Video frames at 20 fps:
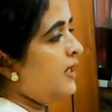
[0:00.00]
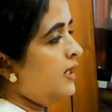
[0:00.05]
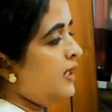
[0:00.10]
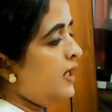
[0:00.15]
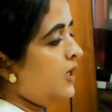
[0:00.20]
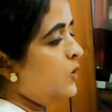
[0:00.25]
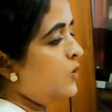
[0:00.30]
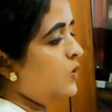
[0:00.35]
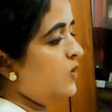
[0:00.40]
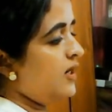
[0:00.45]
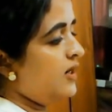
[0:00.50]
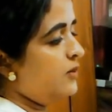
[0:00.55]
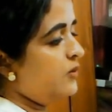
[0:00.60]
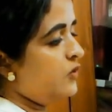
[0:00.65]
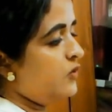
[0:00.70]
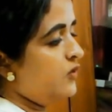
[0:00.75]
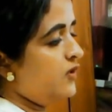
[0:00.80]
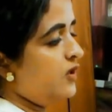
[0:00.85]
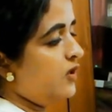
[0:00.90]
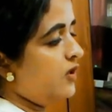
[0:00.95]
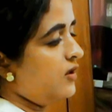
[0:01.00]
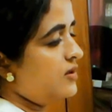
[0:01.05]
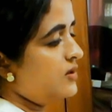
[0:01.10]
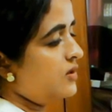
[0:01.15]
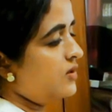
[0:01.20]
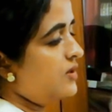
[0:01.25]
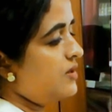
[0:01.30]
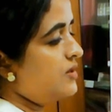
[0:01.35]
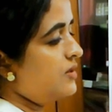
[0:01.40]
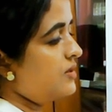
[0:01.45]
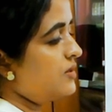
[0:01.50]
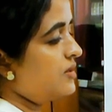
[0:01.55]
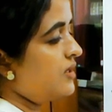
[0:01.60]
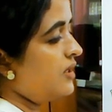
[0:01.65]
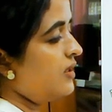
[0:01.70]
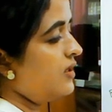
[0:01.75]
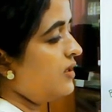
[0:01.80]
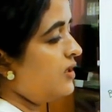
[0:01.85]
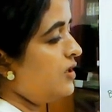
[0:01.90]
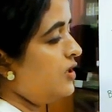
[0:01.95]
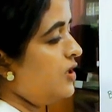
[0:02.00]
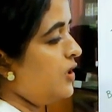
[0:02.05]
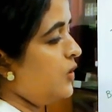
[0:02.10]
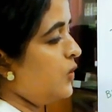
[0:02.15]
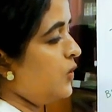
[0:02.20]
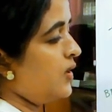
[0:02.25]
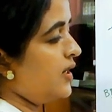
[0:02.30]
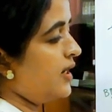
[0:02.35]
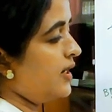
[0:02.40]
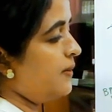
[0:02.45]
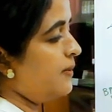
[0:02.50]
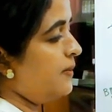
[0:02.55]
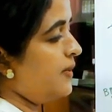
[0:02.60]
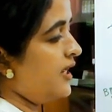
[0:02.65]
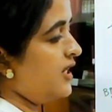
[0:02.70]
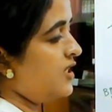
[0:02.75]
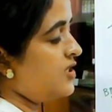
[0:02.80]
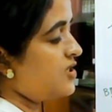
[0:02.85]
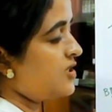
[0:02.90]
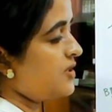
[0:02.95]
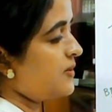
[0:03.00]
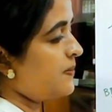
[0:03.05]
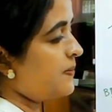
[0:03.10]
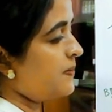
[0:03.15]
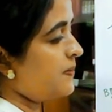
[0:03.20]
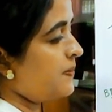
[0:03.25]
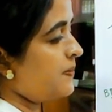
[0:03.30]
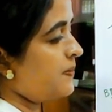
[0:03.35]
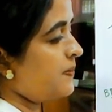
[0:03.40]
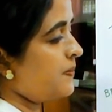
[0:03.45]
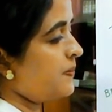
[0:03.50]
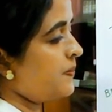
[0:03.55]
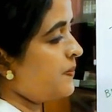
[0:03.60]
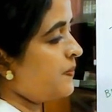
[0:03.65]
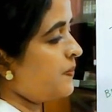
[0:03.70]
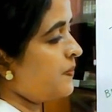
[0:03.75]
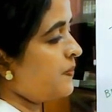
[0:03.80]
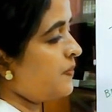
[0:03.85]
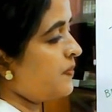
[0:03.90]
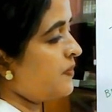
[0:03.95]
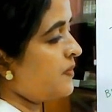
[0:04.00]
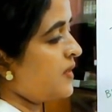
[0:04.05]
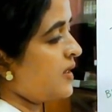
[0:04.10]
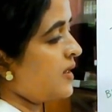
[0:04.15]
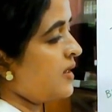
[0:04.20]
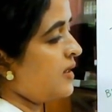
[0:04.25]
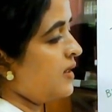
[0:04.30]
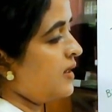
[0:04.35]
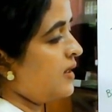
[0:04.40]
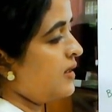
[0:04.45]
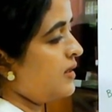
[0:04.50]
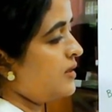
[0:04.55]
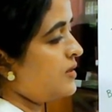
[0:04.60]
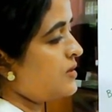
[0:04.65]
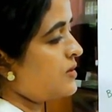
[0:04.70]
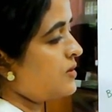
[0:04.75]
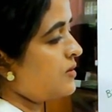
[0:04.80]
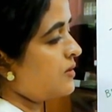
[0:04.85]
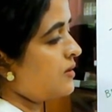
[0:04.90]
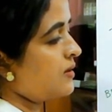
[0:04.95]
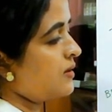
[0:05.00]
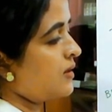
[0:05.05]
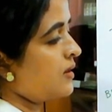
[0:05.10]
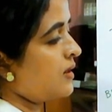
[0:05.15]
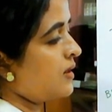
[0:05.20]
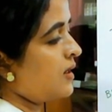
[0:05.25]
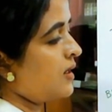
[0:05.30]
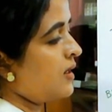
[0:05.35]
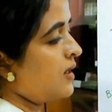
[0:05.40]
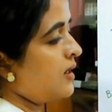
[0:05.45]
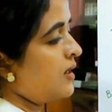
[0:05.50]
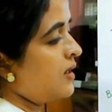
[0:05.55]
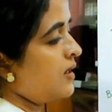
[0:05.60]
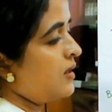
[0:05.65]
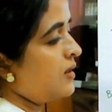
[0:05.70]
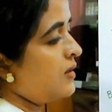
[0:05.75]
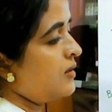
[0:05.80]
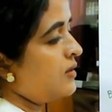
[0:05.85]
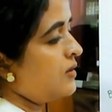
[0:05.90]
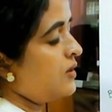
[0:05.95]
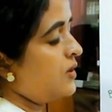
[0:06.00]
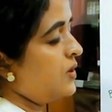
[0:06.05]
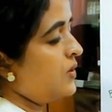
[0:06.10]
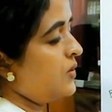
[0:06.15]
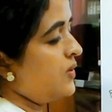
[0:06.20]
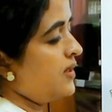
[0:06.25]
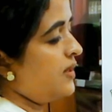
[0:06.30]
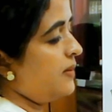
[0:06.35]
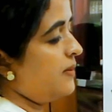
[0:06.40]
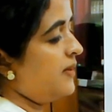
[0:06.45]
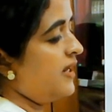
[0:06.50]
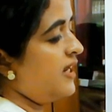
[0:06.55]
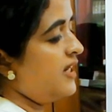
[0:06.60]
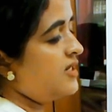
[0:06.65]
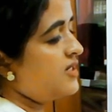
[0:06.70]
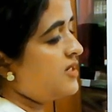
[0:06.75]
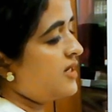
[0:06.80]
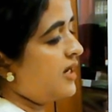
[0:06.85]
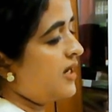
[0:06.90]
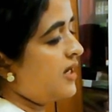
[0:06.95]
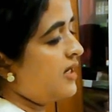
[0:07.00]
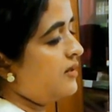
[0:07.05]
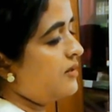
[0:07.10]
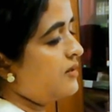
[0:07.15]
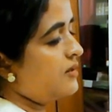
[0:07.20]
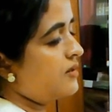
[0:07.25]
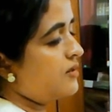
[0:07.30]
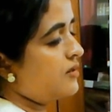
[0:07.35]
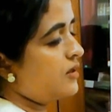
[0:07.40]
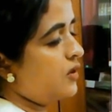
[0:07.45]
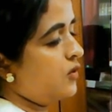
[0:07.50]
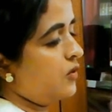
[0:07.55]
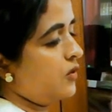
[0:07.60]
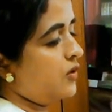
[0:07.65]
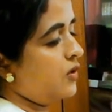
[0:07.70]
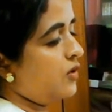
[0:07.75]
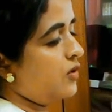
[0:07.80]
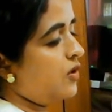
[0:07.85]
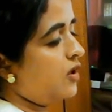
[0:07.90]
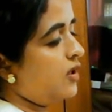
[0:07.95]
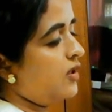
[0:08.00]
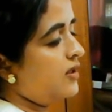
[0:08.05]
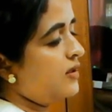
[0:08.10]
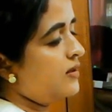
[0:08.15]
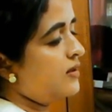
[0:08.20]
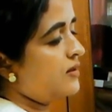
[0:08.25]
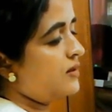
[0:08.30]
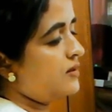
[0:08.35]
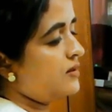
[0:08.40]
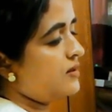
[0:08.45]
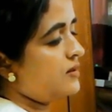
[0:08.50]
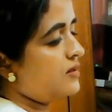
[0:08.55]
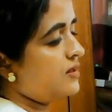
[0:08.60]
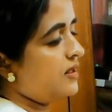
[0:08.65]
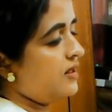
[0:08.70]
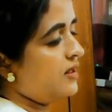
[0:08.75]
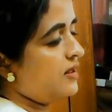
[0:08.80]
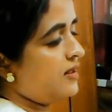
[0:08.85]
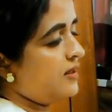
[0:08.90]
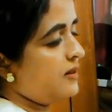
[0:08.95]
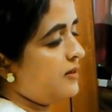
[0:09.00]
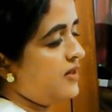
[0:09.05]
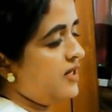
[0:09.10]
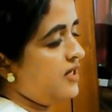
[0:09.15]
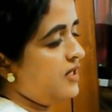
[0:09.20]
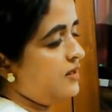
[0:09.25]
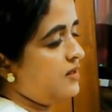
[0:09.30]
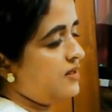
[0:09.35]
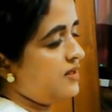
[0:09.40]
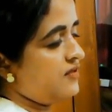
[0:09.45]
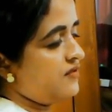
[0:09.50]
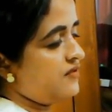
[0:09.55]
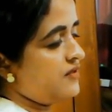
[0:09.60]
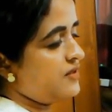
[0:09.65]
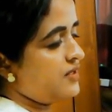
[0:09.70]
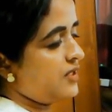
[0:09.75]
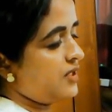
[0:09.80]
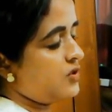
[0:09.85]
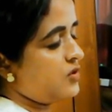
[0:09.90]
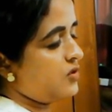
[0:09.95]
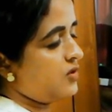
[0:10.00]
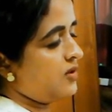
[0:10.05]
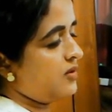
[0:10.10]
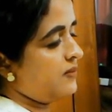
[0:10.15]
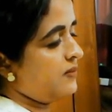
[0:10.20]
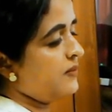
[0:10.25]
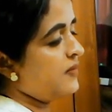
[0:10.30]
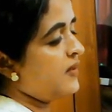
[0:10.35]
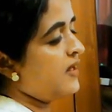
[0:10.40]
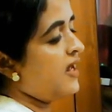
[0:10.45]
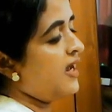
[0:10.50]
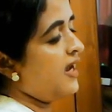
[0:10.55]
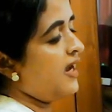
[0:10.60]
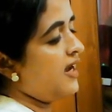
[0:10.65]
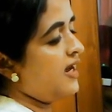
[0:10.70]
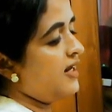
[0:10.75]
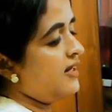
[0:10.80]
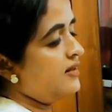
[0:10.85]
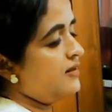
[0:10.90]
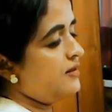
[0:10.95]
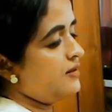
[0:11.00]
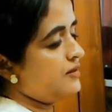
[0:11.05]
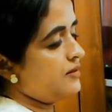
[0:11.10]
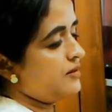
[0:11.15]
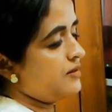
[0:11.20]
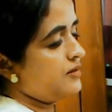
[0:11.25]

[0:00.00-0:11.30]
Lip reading: Now we are moving on. So this is a neural plate. Understood? So neural plate, and this is the notochord. This is the remaining surface ectoderm, and this